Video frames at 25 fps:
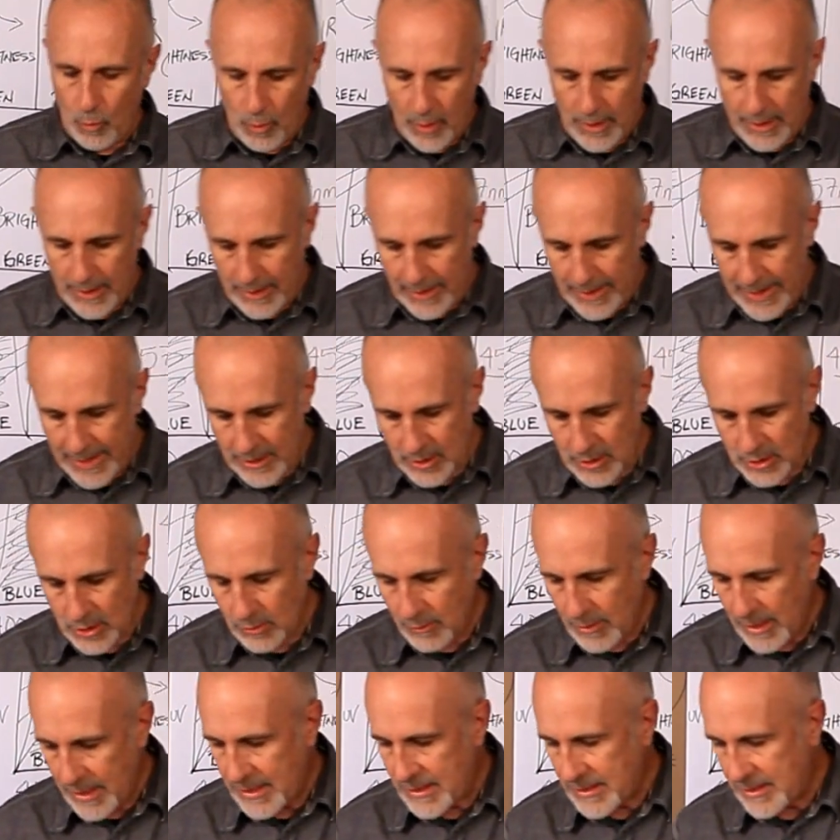what light
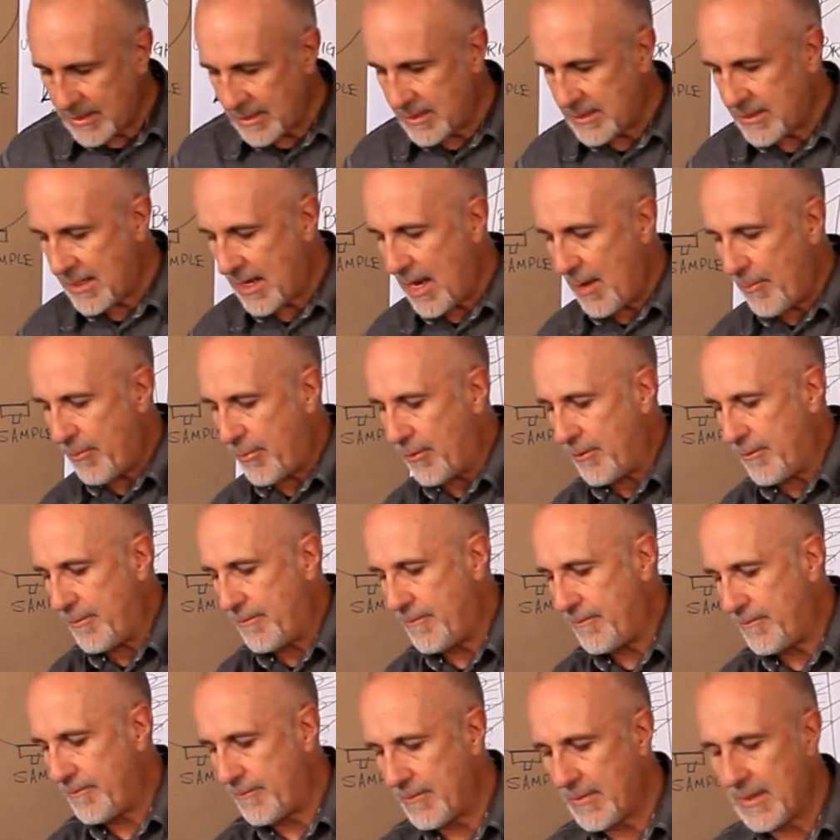strikes the sample
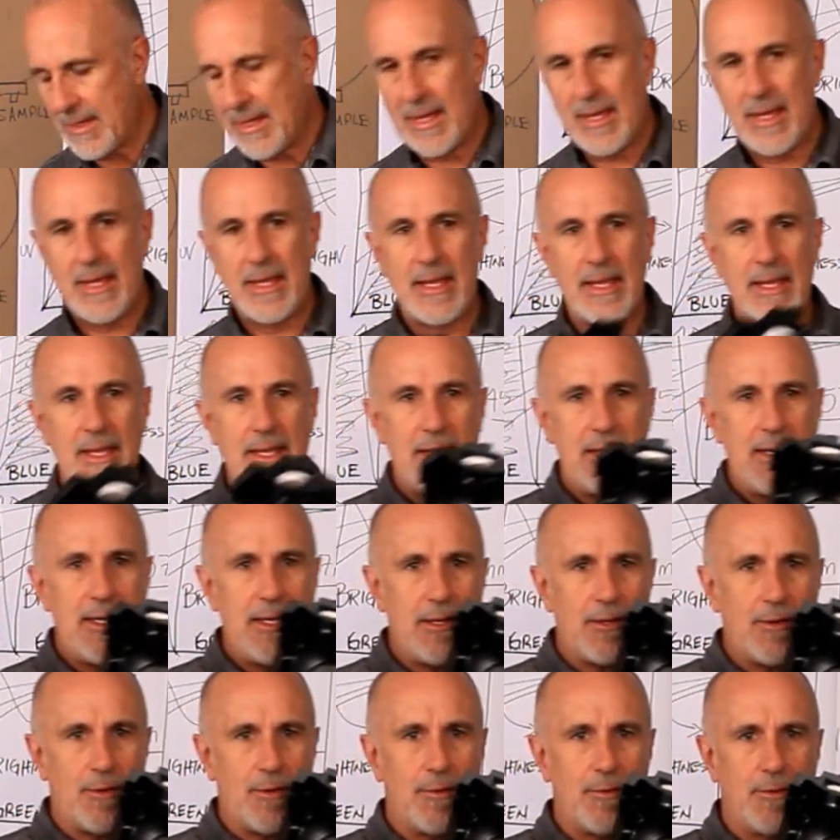
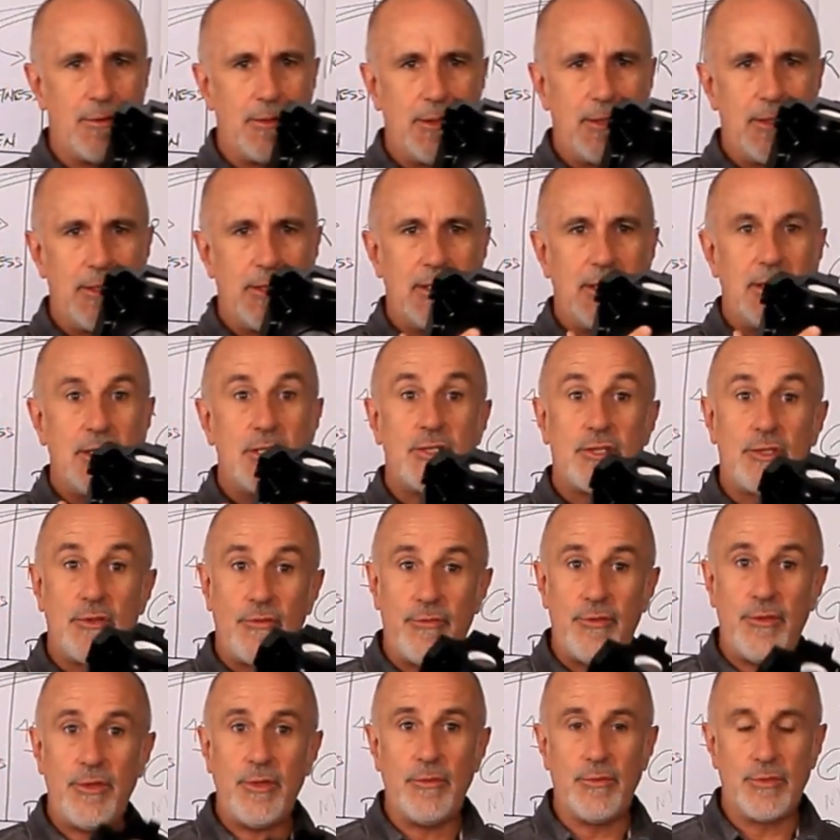here is
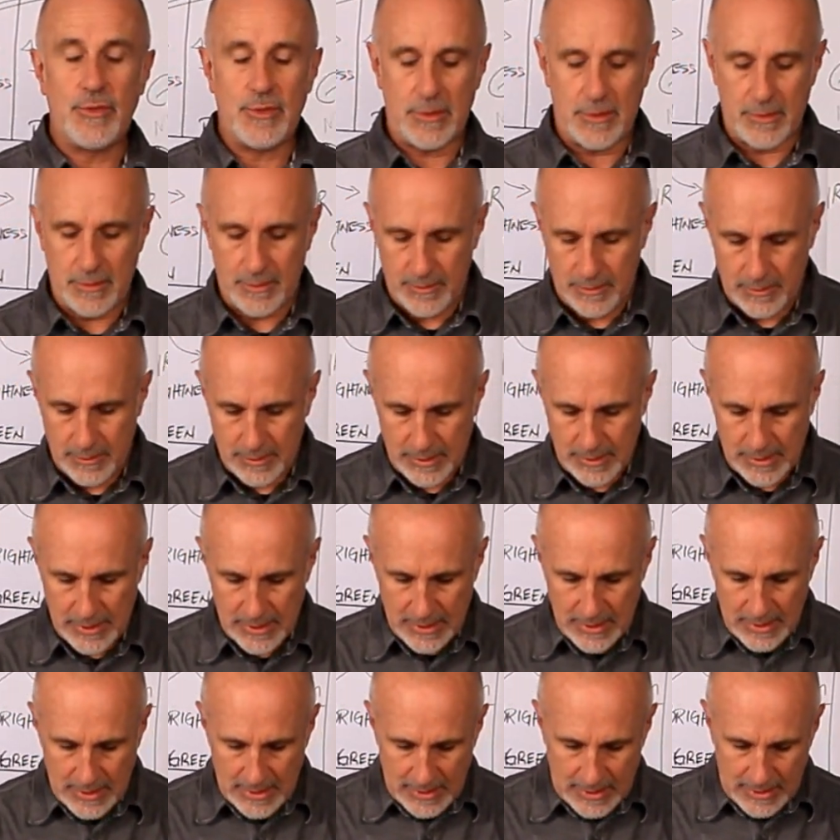diffuse.
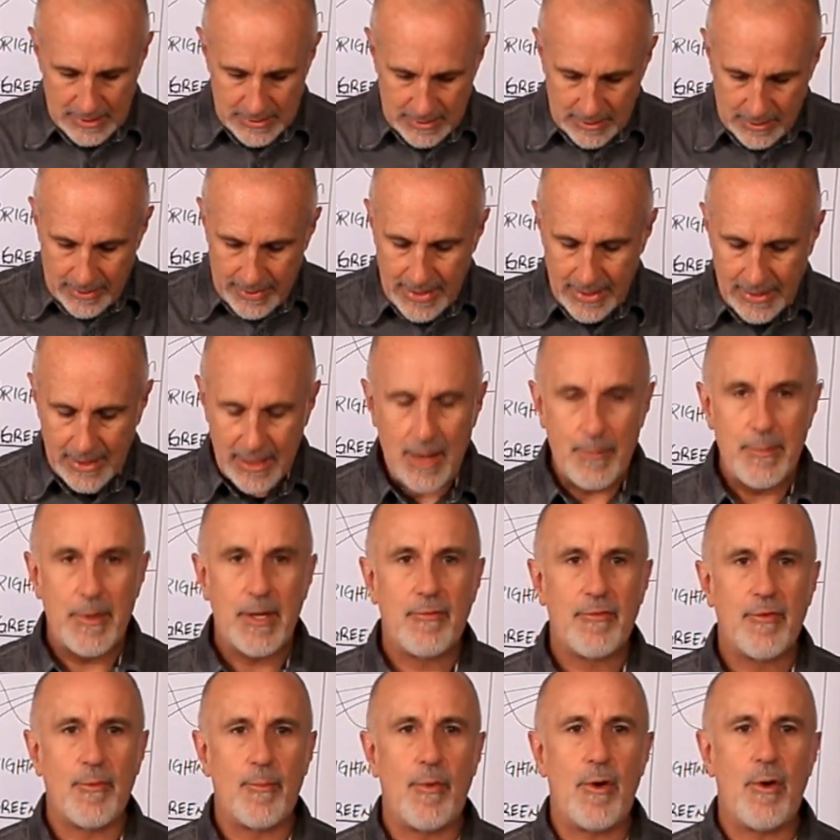It's light
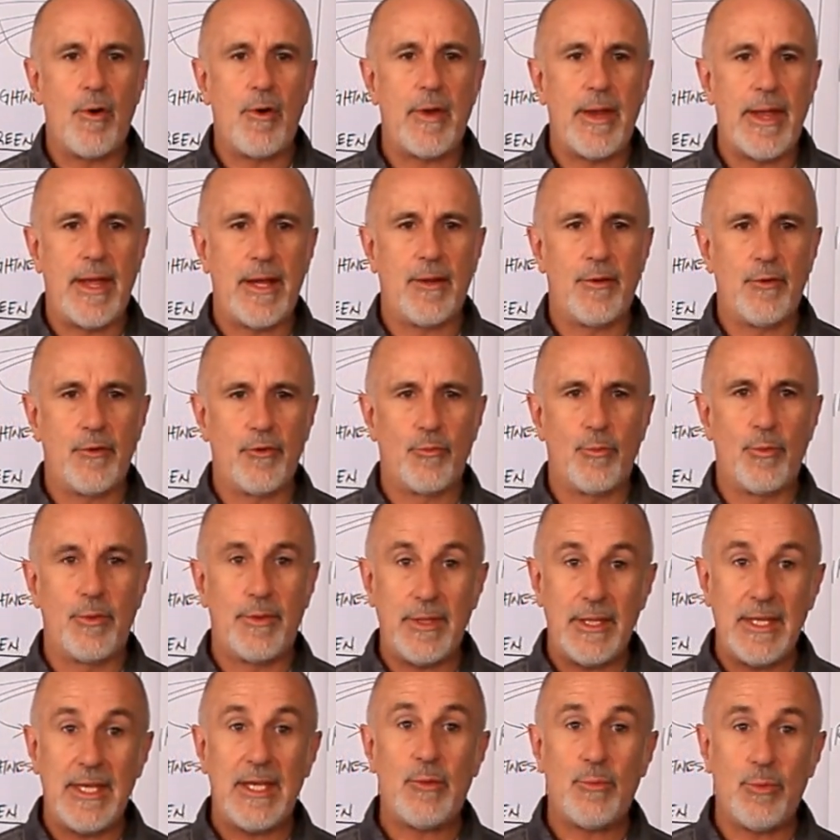coming from all angles
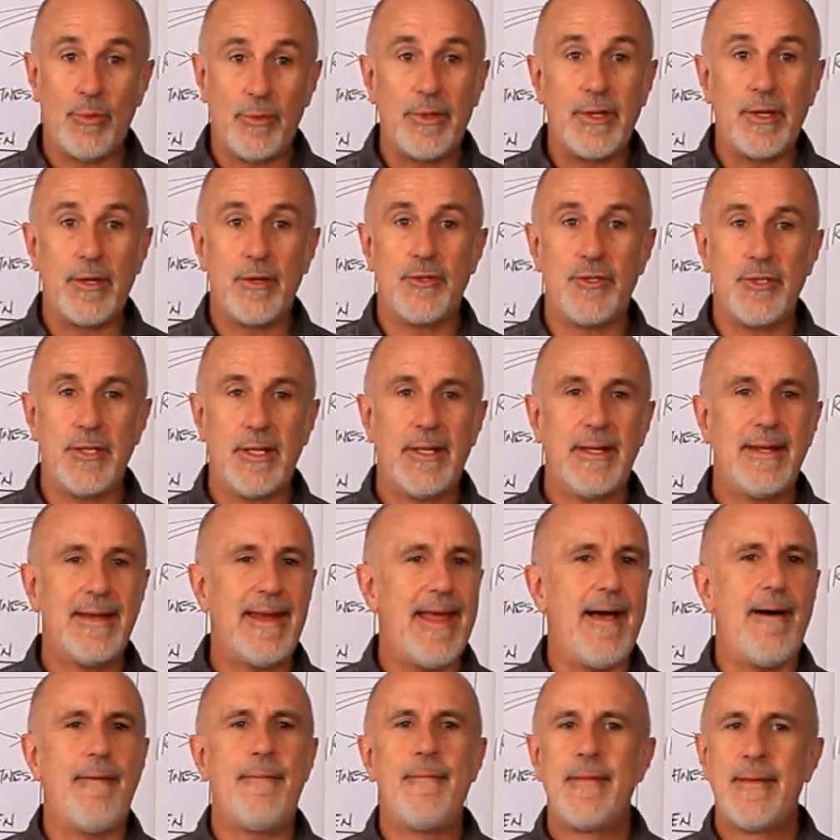with equal energy.
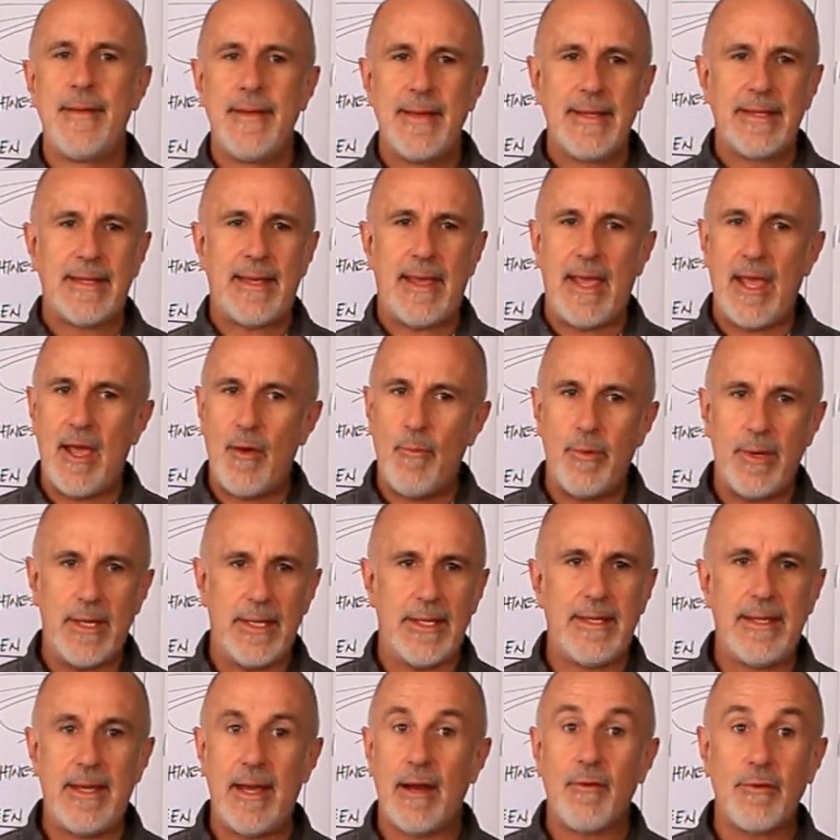Now, can we
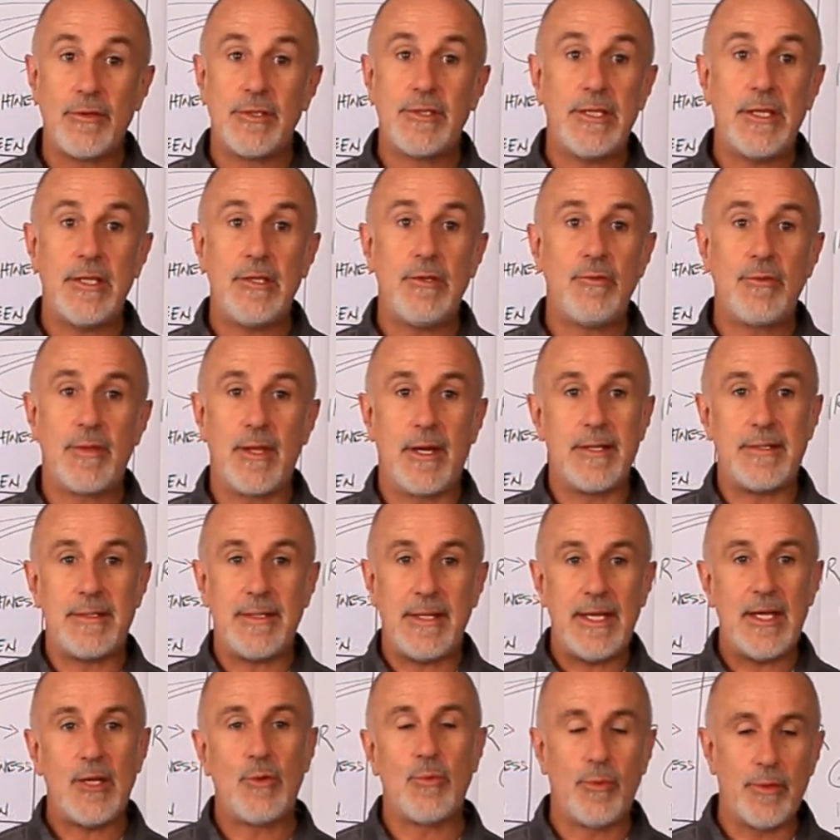guarantee you that it's
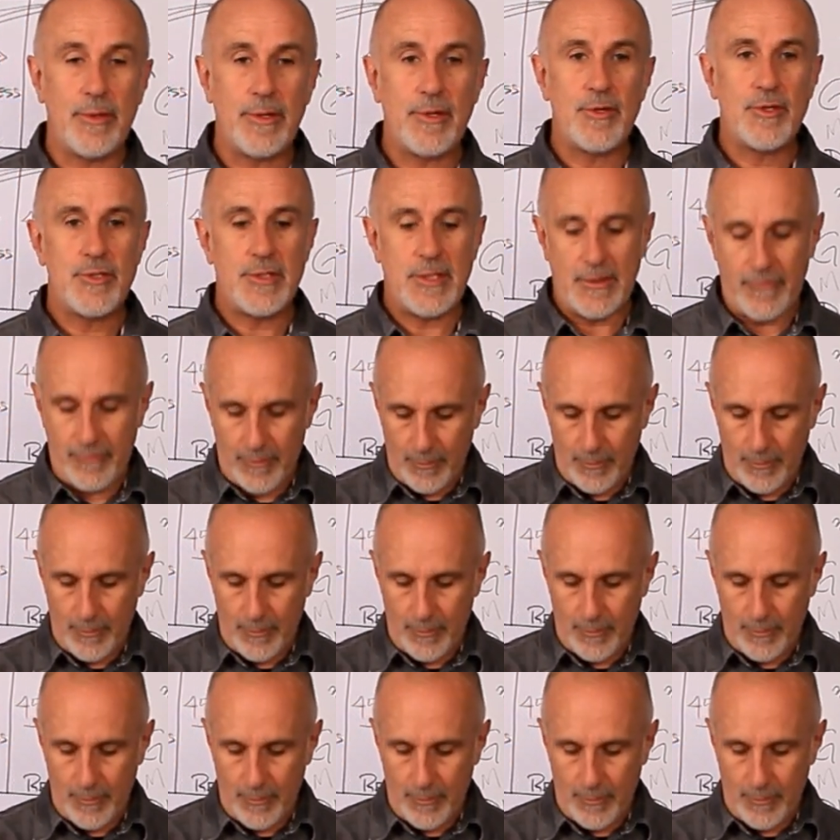equal energy